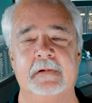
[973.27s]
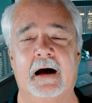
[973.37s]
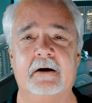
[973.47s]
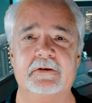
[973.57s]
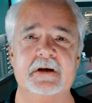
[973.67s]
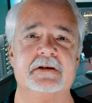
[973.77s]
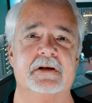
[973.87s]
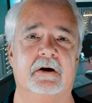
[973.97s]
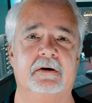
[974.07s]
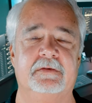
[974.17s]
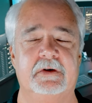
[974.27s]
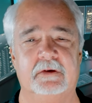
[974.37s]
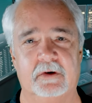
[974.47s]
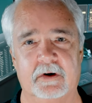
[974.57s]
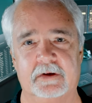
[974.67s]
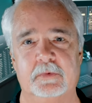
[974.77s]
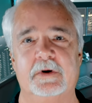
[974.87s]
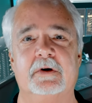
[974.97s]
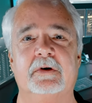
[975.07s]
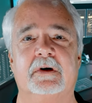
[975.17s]
I don't think so. If you look on
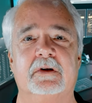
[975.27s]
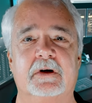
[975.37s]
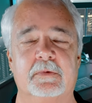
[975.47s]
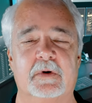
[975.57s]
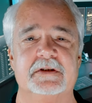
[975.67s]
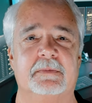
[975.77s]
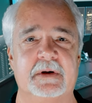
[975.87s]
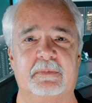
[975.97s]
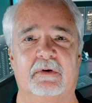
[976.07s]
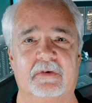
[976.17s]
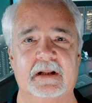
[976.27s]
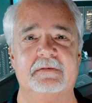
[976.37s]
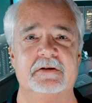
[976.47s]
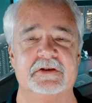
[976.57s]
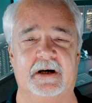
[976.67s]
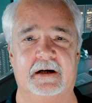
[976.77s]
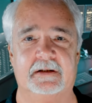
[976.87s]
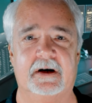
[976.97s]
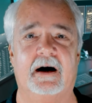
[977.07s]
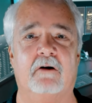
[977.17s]
Twitter and you look at what some people on the left are saying,
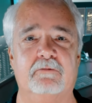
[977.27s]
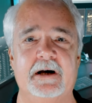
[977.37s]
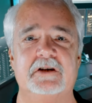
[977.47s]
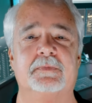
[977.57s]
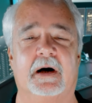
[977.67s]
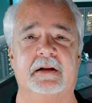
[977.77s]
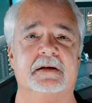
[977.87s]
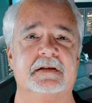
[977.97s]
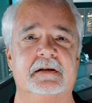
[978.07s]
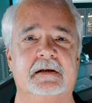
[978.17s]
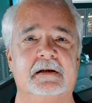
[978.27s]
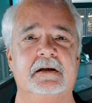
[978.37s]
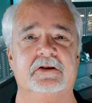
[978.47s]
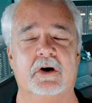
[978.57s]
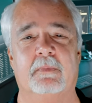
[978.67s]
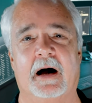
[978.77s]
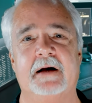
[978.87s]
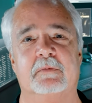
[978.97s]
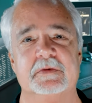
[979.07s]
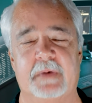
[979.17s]
they're outraged by this. Joe
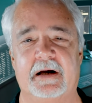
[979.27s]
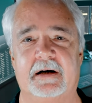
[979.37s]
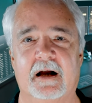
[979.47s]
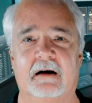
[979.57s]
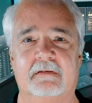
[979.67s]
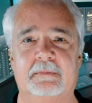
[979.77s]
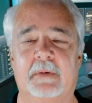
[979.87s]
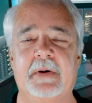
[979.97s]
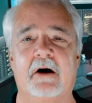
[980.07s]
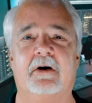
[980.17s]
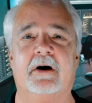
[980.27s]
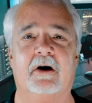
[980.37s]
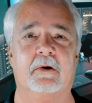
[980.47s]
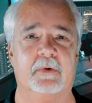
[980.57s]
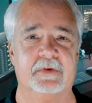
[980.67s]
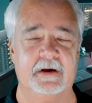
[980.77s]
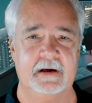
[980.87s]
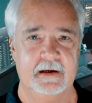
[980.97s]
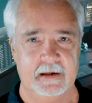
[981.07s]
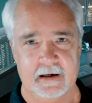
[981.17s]
Biden was bad enough, but pairing her with
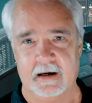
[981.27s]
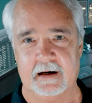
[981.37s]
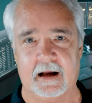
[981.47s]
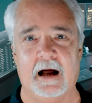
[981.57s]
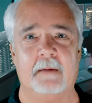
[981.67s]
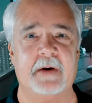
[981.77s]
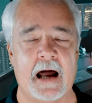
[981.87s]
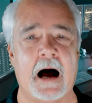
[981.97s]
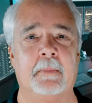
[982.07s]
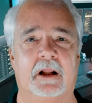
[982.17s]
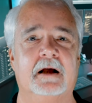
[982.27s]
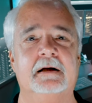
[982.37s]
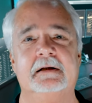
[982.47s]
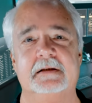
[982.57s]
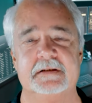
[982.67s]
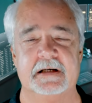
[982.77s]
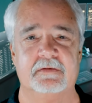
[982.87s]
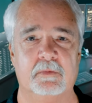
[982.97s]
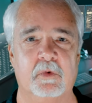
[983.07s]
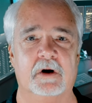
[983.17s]
cop Kamala is
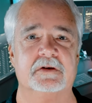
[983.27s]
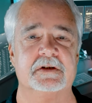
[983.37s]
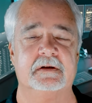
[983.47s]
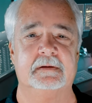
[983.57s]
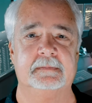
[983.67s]
even worse.